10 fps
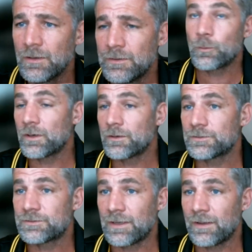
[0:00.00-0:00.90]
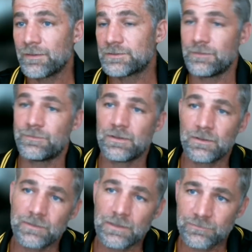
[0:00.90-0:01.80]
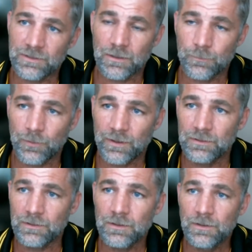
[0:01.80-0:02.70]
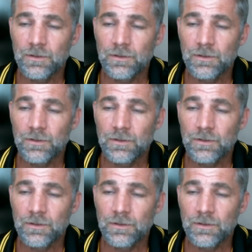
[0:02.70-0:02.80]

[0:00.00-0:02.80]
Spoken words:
If we want to understand the safety of an airplane,